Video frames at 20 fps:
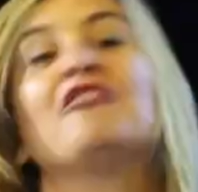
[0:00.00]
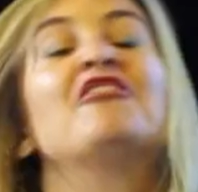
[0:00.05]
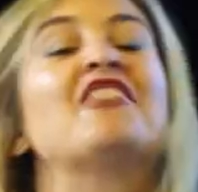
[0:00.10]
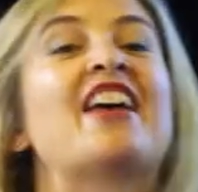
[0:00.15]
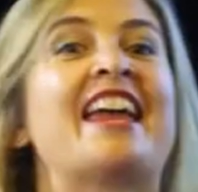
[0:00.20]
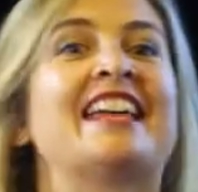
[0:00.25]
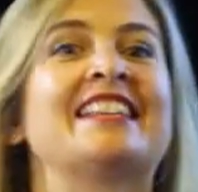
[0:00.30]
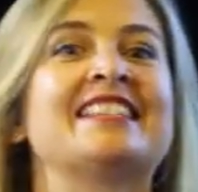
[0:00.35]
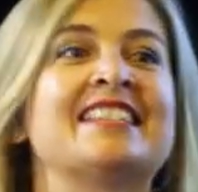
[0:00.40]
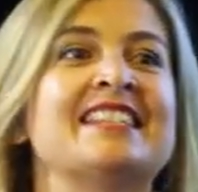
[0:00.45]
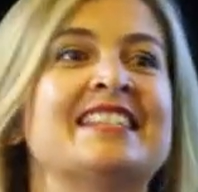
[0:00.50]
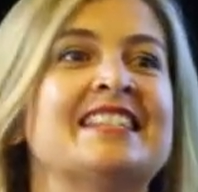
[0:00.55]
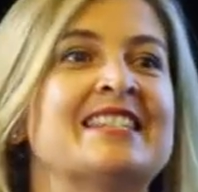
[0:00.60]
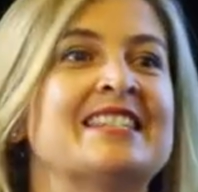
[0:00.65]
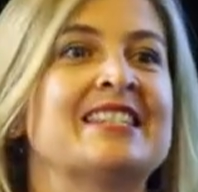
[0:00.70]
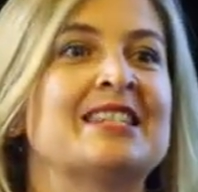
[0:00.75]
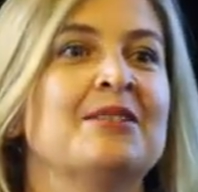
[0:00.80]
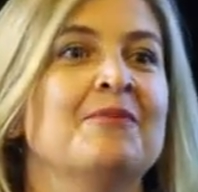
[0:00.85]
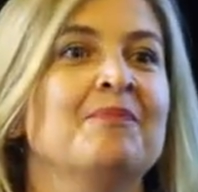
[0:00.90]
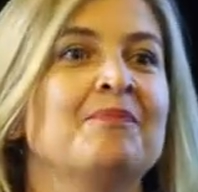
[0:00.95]

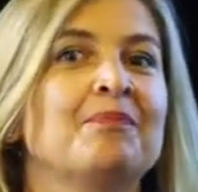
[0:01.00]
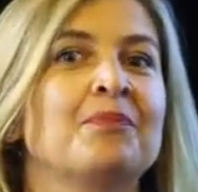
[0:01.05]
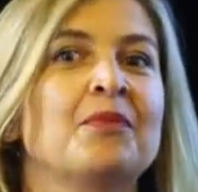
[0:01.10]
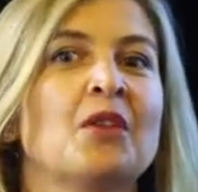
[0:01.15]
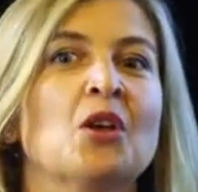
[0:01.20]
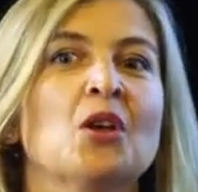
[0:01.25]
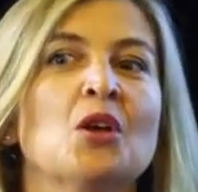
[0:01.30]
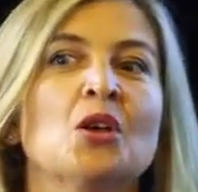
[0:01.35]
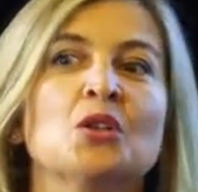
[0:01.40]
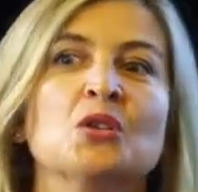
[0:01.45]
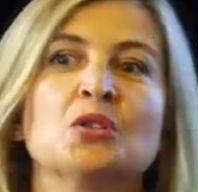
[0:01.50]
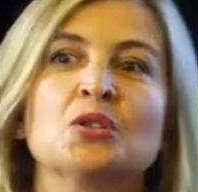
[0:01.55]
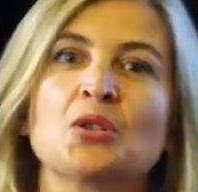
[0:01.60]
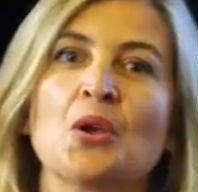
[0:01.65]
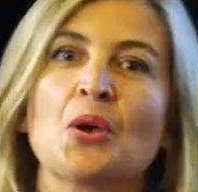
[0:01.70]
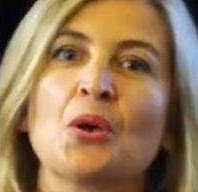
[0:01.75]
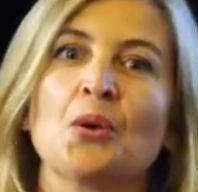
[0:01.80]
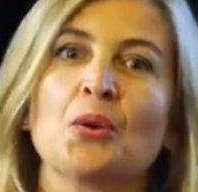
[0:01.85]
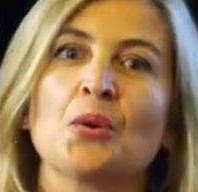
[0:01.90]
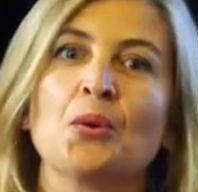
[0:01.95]
advances.
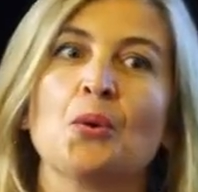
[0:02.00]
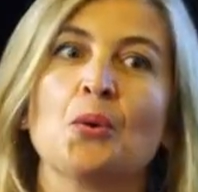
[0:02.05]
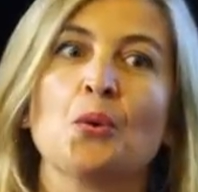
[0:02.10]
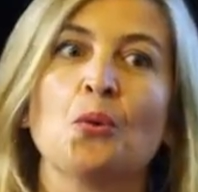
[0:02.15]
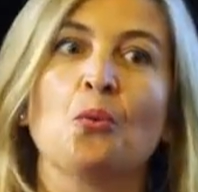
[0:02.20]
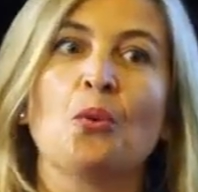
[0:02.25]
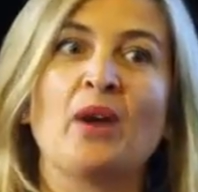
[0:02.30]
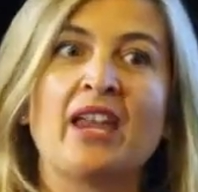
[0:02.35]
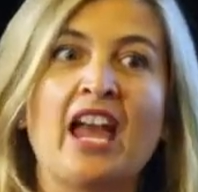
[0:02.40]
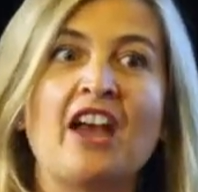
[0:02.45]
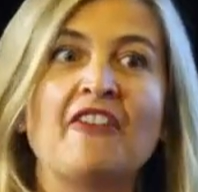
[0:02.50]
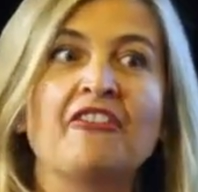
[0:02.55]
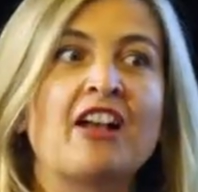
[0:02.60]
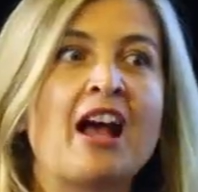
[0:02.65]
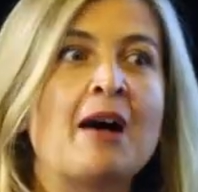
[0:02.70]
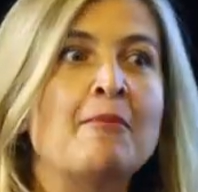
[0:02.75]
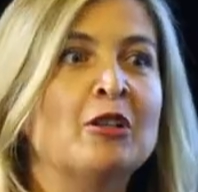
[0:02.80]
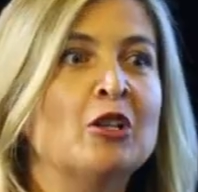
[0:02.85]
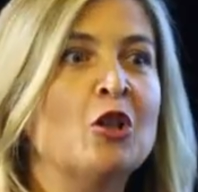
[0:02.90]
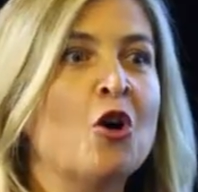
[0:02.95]
So we have
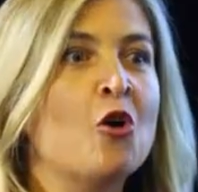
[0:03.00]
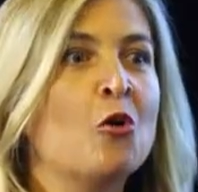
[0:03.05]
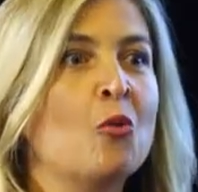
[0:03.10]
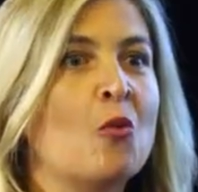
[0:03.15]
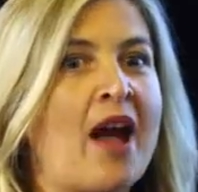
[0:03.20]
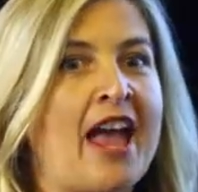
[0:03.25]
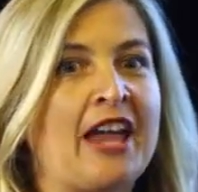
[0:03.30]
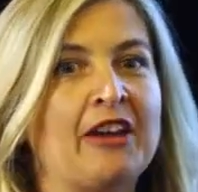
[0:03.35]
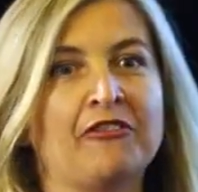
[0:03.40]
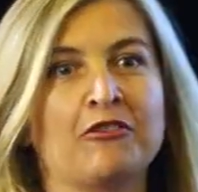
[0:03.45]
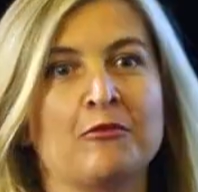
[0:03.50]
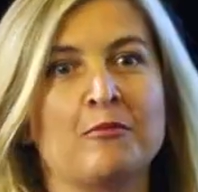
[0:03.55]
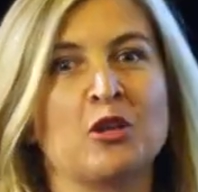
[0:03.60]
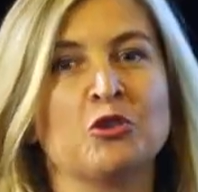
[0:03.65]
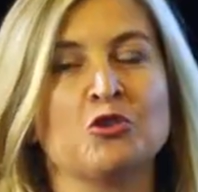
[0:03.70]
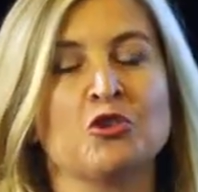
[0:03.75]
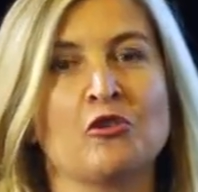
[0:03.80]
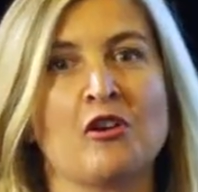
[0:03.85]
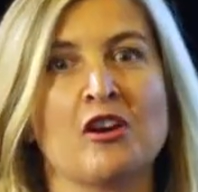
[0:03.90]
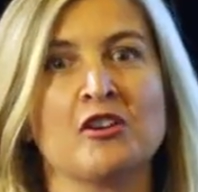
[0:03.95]
come a long way from a
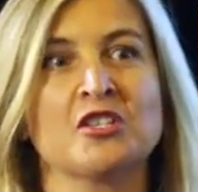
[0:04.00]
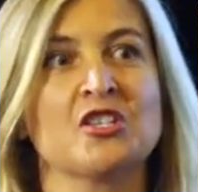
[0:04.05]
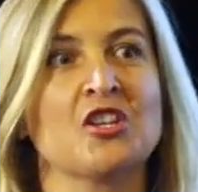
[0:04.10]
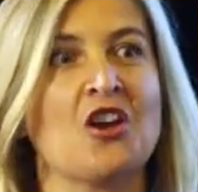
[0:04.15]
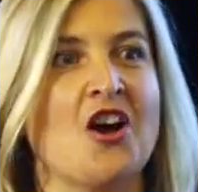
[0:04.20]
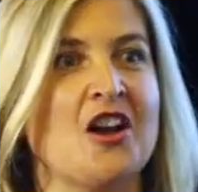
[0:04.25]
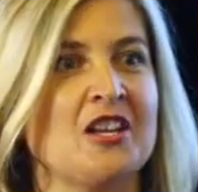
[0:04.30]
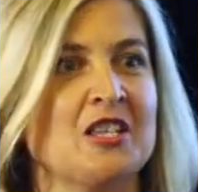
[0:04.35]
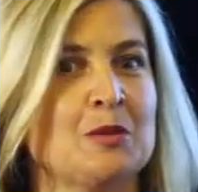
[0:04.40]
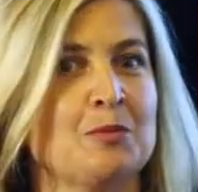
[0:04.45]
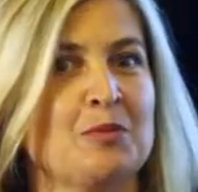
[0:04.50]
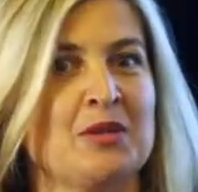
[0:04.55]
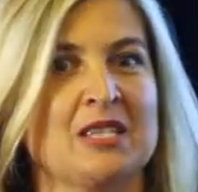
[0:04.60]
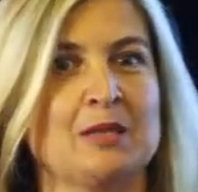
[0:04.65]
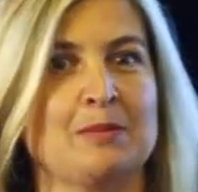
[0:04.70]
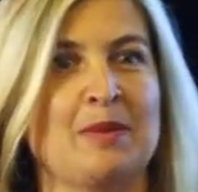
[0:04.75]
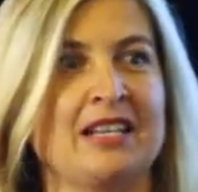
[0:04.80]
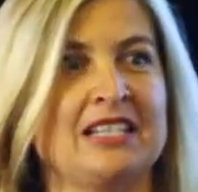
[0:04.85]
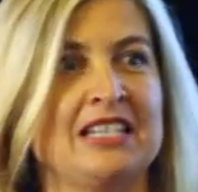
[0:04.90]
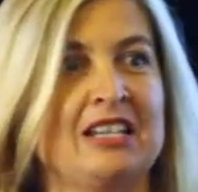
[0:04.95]
neuroscience
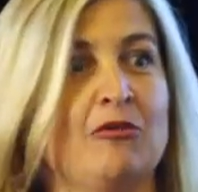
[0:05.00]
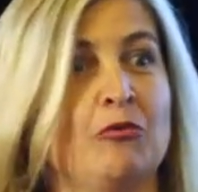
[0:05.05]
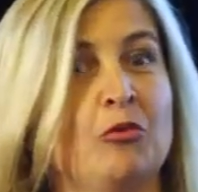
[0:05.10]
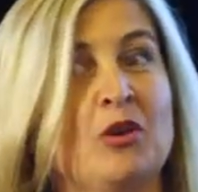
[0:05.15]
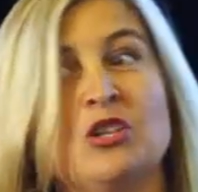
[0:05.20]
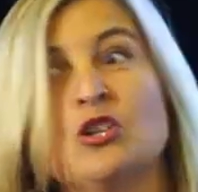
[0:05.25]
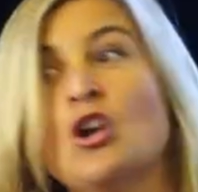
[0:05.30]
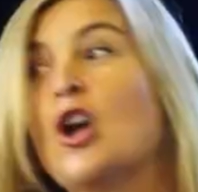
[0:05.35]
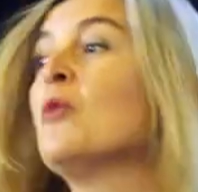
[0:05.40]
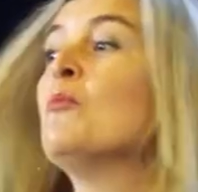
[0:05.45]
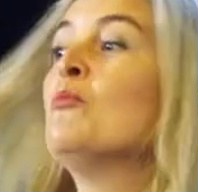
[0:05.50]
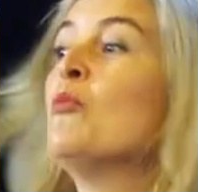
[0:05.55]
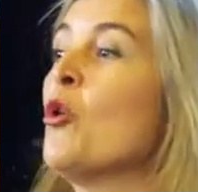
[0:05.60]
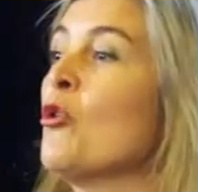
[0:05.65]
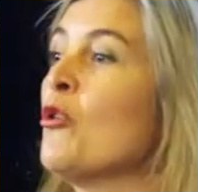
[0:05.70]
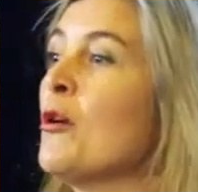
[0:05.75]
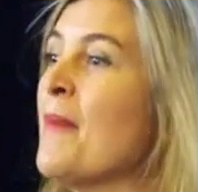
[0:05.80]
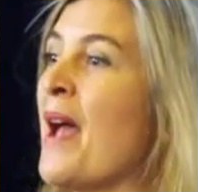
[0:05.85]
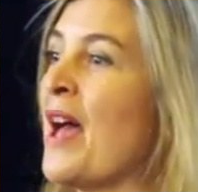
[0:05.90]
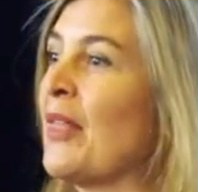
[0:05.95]
perspective. We know
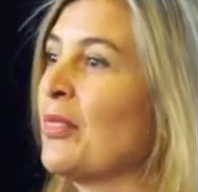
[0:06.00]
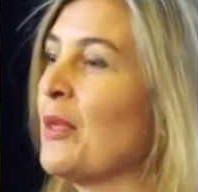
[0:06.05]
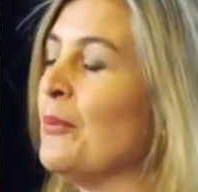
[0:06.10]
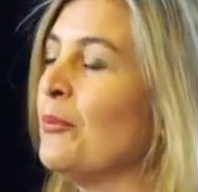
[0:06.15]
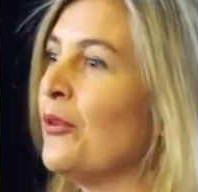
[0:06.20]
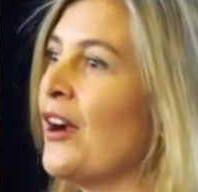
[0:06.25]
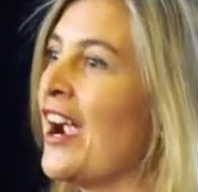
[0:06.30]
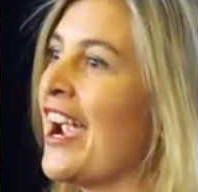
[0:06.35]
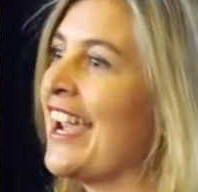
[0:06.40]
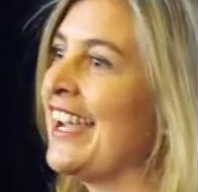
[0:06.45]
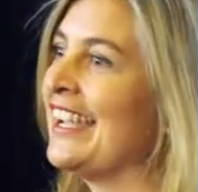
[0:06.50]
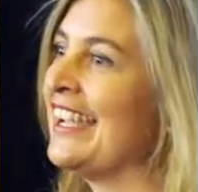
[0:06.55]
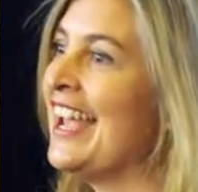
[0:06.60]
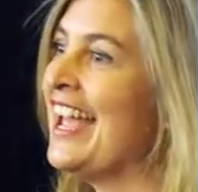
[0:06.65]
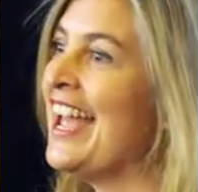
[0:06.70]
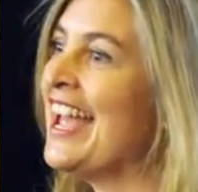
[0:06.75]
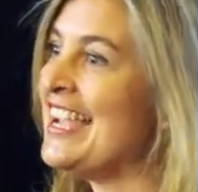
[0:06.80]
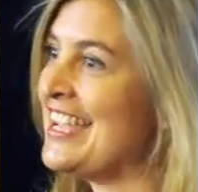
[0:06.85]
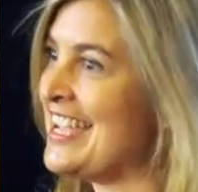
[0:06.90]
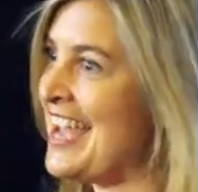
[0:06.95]
more about the brain
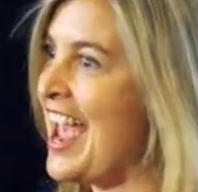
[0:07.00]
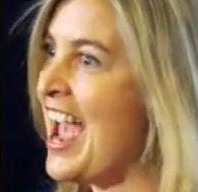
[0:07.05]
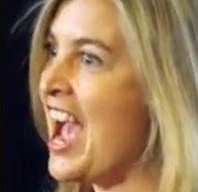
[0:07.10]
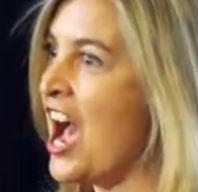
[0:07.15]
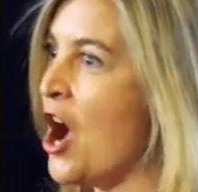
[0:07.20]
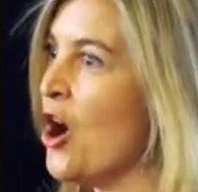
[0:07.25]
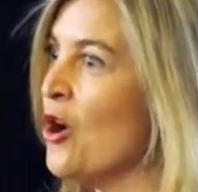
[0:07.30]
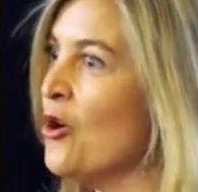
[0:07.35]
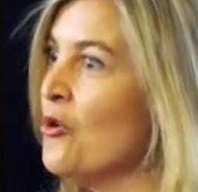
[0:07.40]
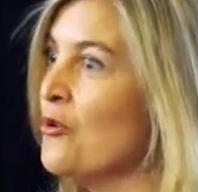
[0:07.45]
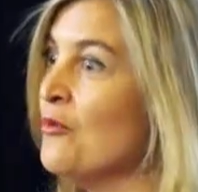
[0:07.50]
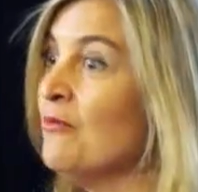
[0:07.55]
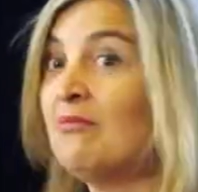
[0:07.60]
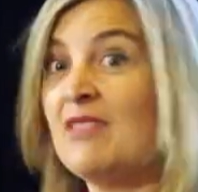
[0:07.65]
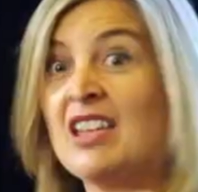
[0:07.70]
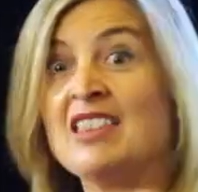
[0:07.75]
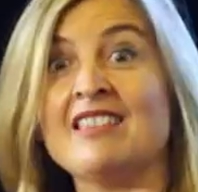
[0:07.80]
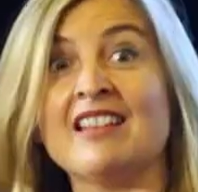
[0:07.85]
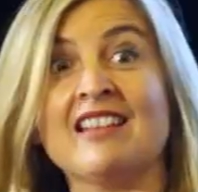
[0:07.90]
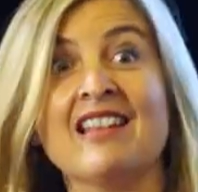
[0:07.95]
now
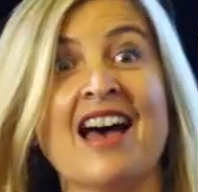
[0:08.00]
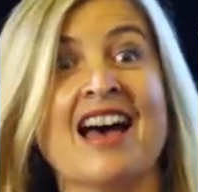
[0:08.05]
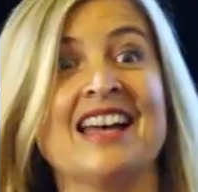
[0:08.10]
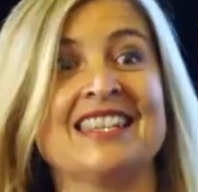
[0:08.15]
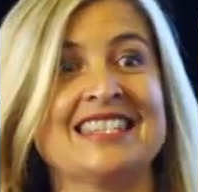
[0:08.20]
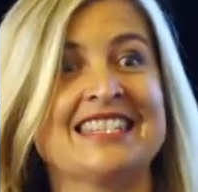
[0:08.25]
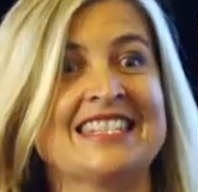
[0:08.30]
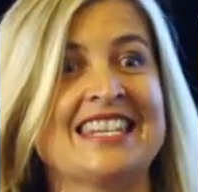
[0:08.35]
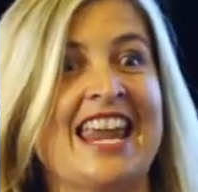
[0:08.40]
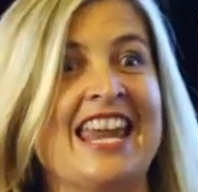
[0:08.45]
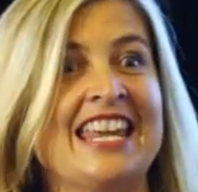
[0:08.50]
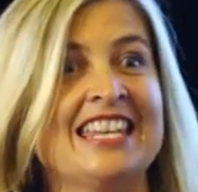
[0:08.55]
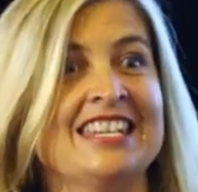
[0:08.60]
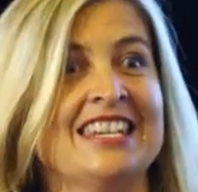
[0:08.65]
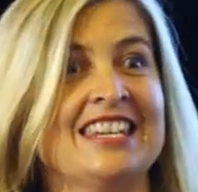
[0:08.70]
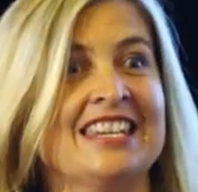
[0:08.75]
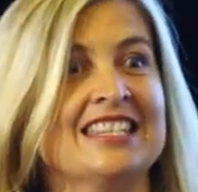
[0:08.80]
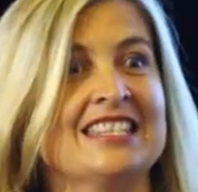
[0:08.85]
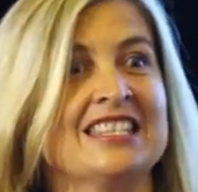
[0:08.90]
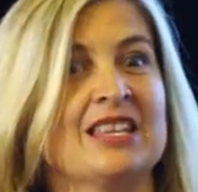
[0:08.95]
in the last 10
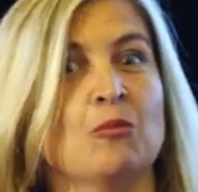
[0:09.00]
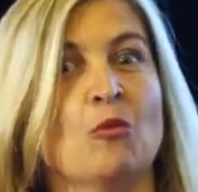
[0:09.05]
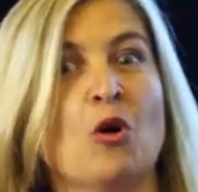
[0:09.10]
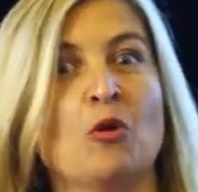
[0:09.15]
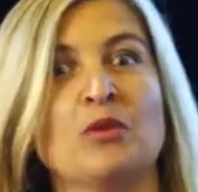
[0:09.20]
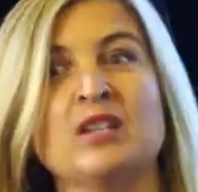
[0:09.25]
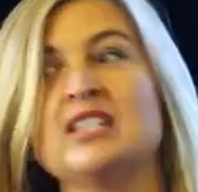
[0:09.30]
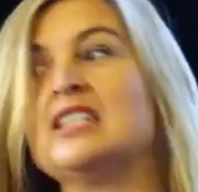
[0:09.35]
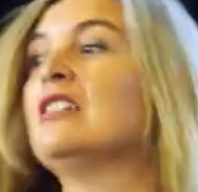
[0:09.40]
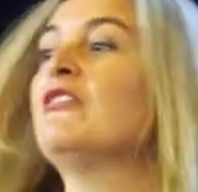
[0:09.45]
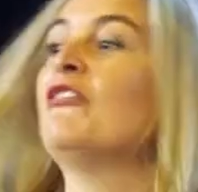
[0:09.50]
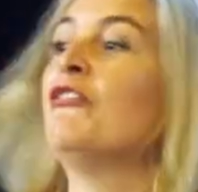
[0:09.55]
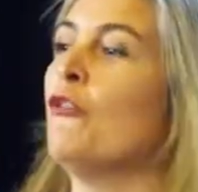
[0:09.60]
years than what we did